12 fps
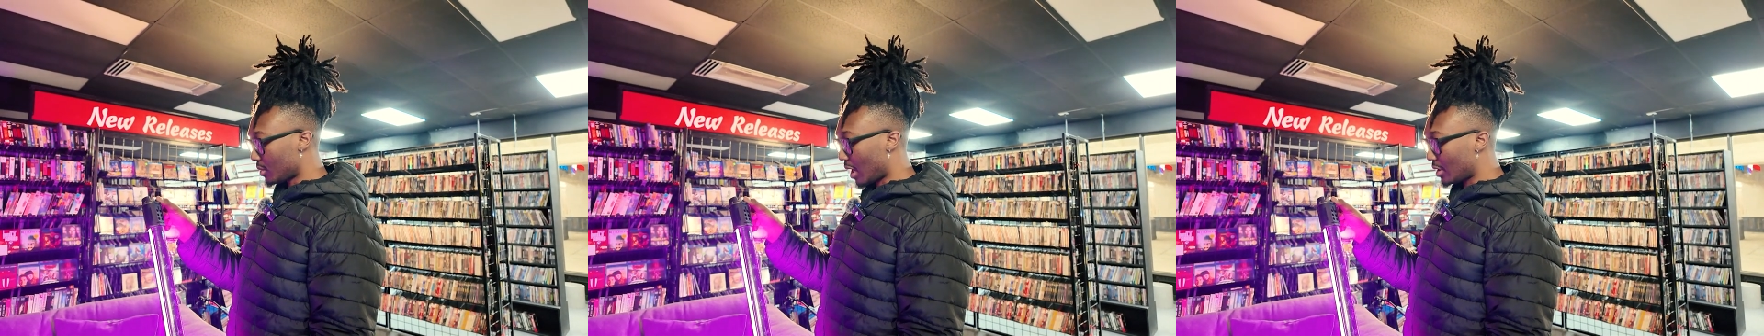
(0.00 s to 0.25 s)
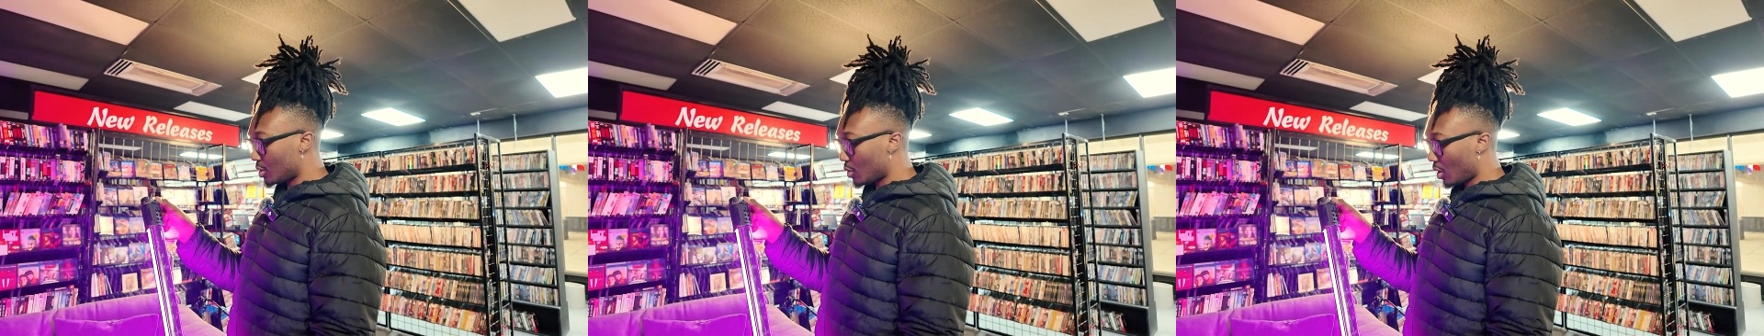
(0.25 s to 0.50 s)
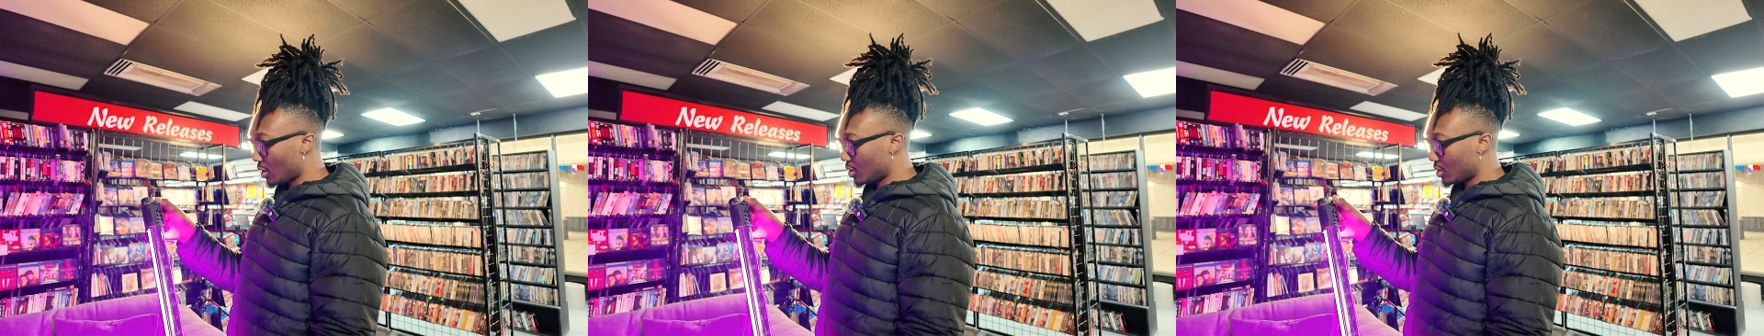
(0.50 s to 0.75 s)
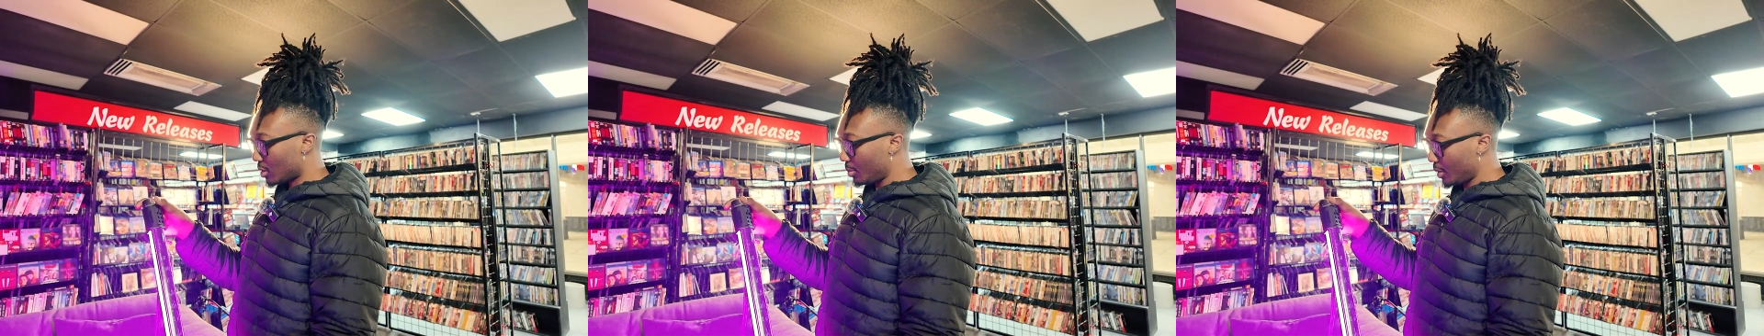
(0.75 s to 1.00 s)
not too
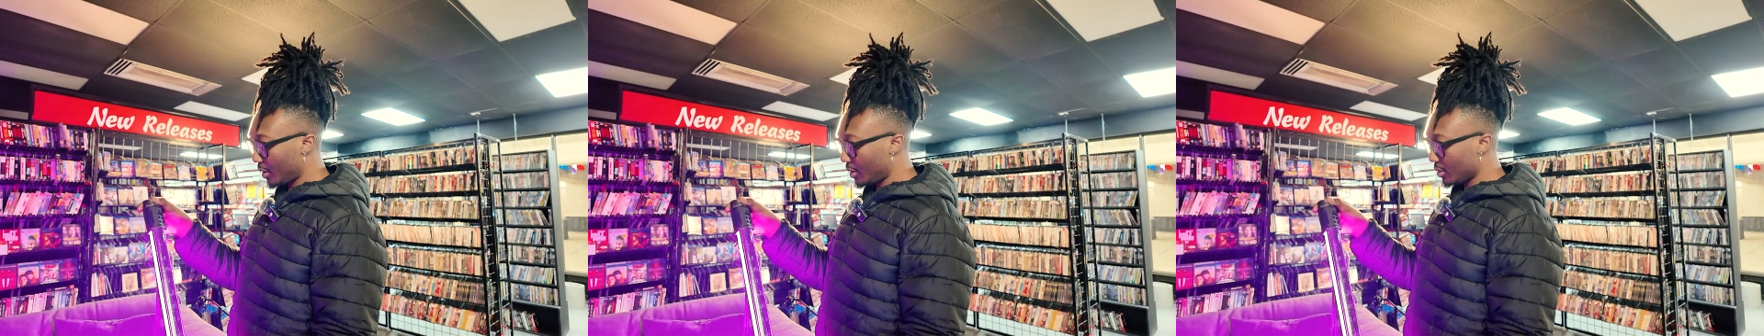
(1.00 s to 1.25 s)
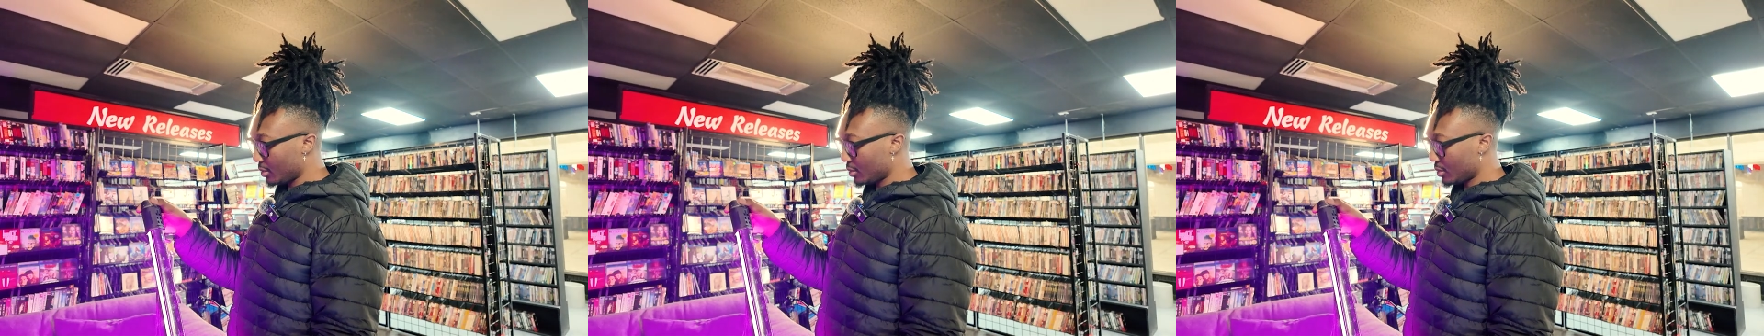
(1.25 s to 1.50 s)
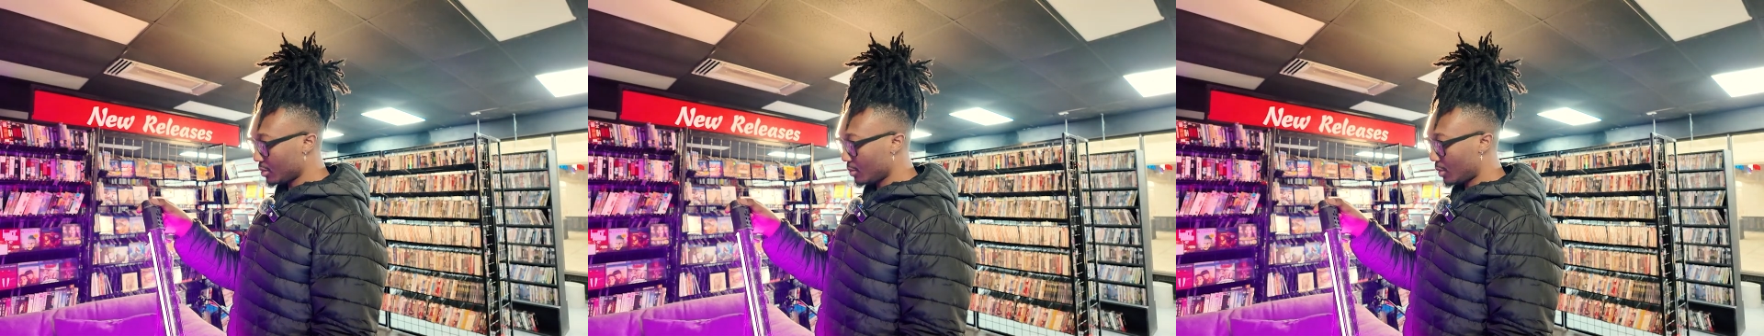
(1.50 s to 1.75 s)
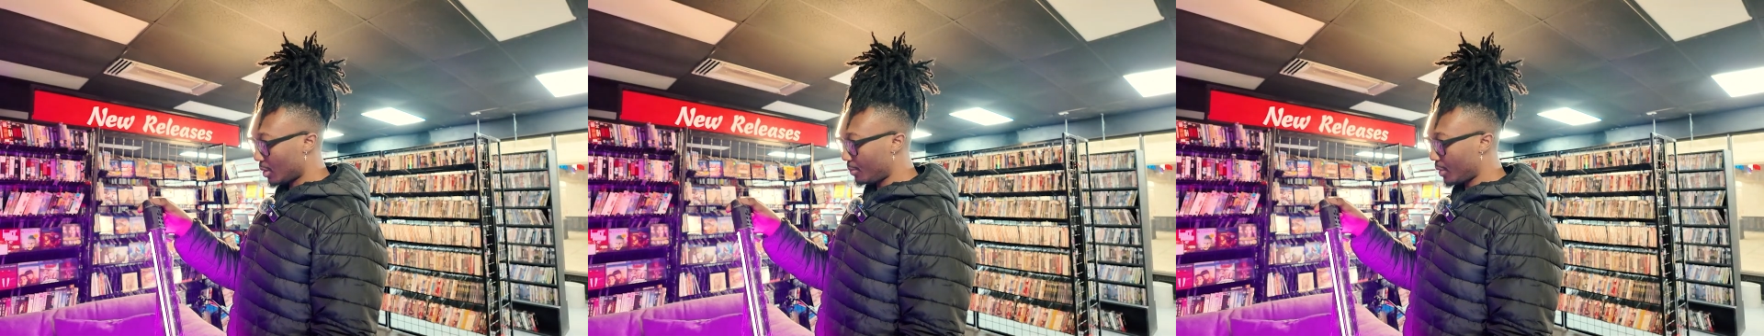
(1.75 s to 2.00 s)
harsh on the pink,
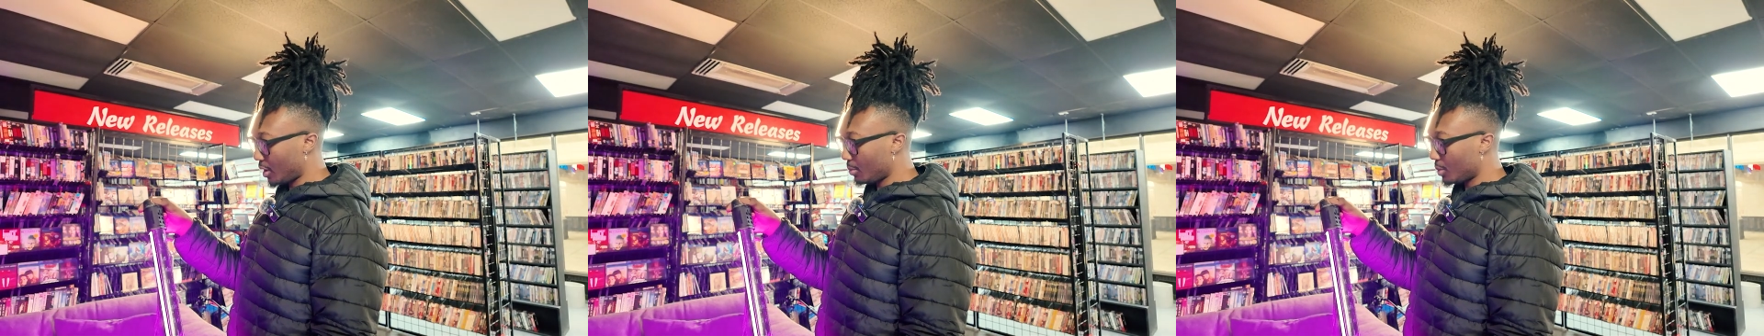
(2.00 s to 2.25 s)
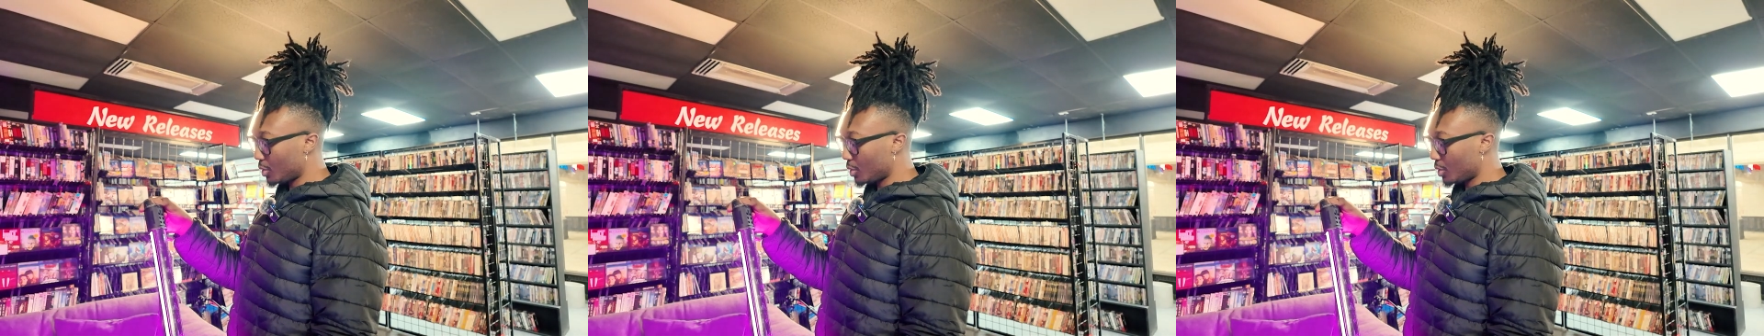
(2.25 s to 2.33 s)
but pink,